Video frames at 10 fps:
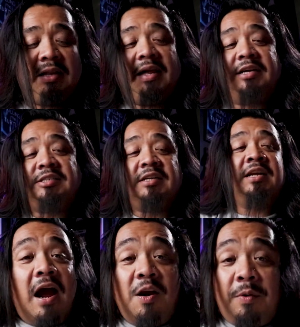collection.
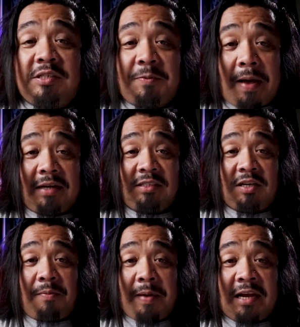I know we just passed
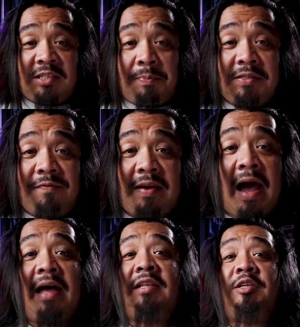up Asian Pacific
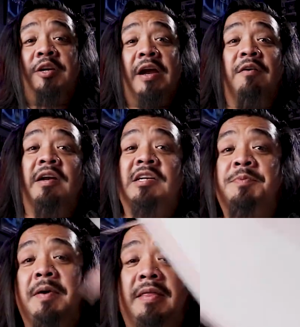Islander Heritage
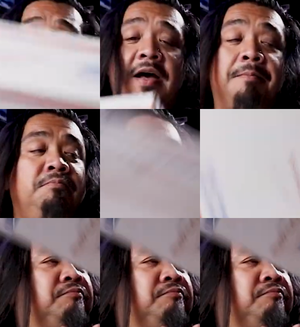Month, um,